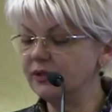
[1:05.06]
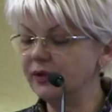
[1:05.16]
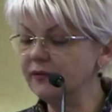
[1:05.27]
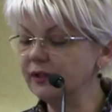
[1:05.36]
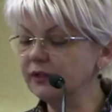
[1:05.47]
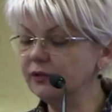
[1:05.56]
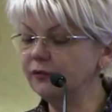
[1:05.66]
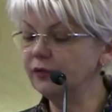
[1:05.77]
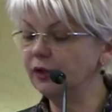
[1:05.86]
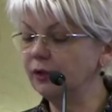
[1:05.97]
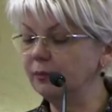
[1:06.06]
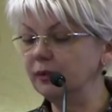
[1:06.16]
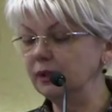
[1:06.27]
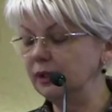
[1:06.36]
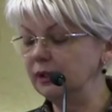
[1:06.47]
derived from
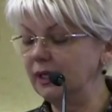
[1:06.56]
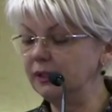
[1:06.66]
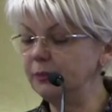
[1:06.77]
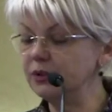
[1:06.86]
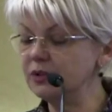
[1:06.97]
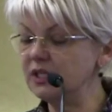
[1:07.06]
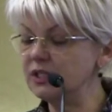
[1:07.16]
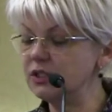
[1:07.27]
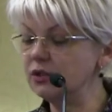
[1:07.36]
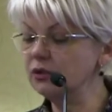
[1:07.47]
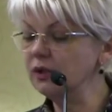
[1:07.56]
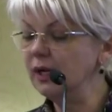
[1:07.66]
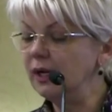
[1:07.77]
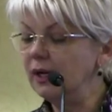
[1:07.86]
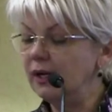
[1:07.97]
adipose tissue
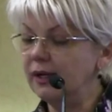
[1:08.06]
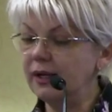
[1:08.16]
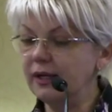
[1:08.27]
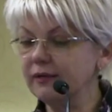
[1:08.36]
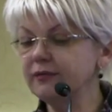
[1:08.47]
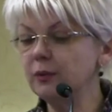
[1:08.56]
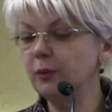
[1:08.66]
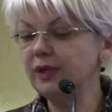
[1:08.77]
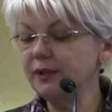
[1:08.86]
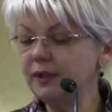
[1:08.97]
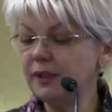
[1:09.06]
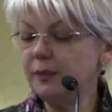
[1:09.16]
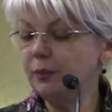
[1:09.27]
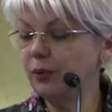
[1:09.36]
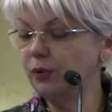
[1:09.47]
have very
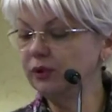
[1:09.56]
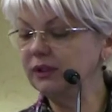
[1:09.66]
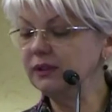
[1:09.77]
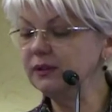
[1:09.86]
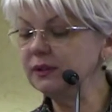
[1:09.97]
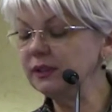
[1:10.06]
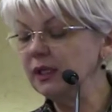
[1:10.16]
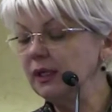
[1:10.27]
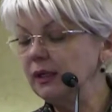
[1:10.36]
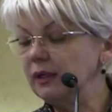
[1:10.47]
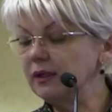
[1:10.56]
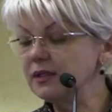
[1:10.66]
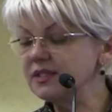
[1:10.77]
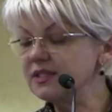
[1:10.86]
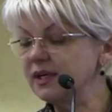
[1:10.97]
important
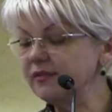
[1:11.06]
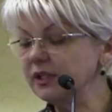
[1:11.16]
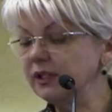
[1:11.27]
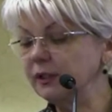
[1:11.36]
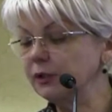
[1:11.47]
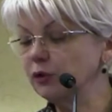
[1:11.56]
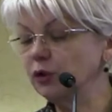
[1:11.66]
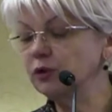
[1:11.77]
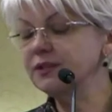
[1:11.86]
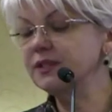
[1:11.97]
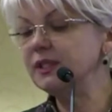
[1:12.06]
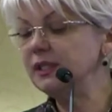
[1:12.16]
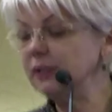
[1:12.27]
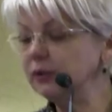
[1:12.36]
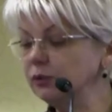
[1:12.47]
several roles,
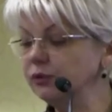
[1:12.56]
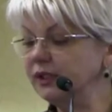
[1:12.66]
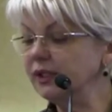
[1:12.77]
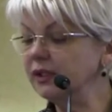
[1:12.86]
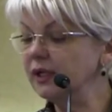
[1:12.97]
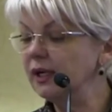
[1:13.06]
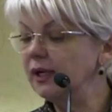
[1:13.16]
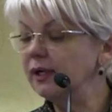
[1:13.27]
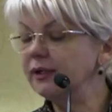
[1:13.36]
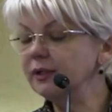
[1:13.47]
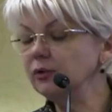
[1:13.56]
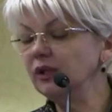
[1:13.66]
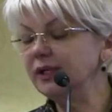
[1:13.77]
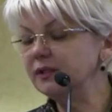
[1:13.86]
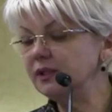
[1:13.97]
including
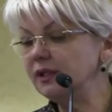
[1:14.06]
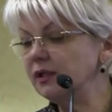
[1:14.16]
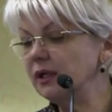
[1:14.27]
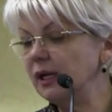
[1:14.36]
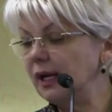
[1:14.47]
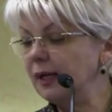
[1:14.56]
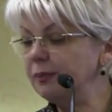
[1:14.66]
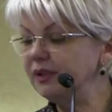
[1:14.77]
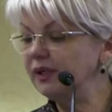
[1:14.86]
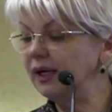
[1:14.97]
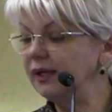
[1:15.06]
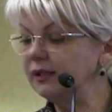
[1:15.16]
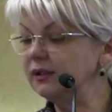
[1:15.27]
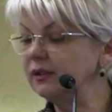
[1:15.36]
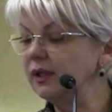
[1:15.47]
regulating
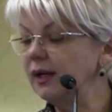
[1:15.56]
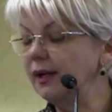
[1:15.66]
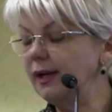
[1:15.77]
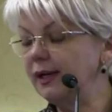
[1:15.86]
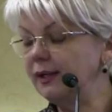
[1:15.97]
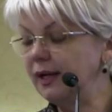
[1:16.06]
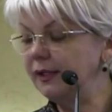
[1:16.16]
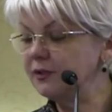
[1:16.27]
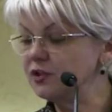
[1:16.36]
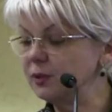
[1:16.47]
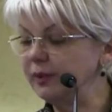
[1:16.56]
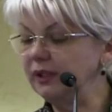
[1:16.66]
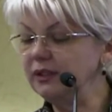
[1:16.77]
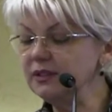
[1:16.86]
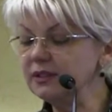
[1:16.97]
appetite and energy
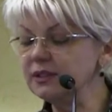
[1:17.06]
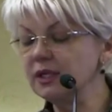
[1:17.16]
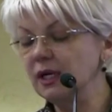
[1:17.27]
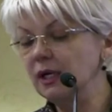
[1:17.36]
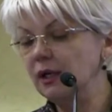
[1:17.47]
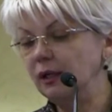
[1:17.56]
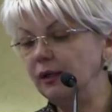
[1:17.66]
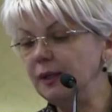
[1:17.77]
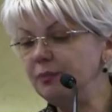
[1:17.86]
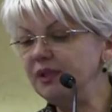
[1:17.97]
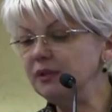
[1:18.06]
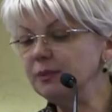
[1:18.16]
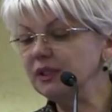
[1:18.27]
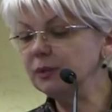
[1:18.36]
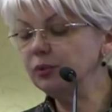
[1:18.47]
balance, lipid
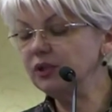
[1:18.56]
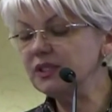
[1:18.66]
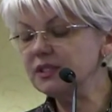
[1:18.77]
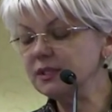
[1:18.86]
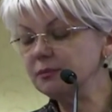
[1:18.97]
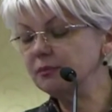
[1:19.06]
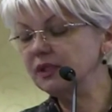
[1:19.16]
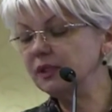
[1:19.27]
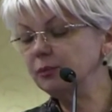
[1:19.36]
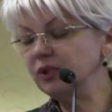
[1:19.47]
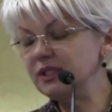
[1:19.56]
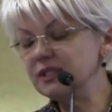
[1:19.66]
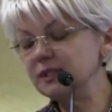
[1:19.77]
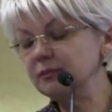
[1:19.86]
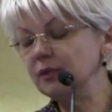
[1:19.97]
metabolism,
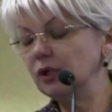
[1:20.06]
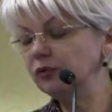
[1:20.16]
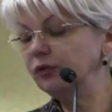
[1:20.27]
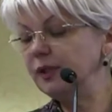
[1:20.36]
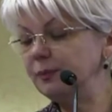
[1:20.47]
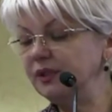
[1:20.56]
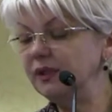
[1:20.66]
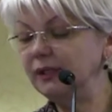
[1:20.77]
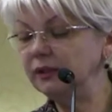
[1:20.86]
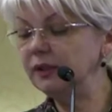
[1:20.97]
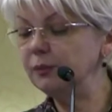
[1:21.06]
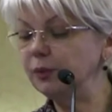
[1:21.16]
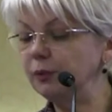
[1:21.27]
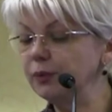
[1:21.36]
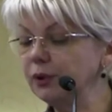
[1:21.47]
metabolism of lipid and
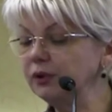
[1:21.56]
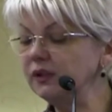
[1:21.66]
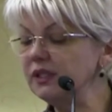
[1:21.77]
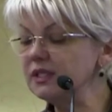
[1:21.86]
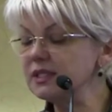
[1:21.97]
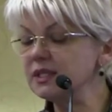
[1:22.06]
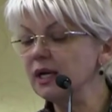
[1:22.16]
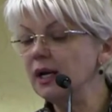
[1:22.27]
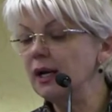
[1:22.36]
lipoproteins,